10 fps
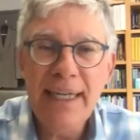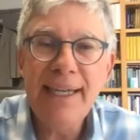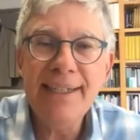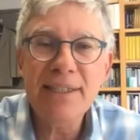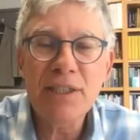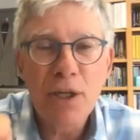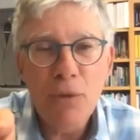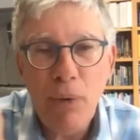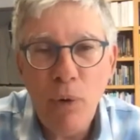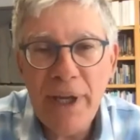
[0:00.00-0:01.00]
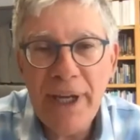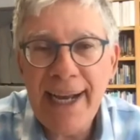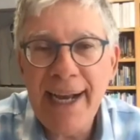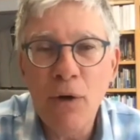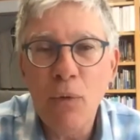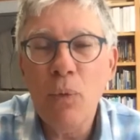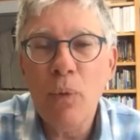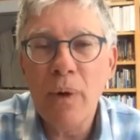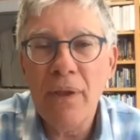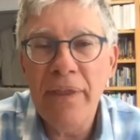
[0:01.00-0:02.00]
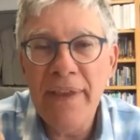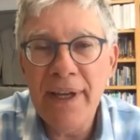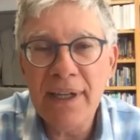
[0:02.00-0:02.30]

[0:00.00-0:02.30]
is pointing out the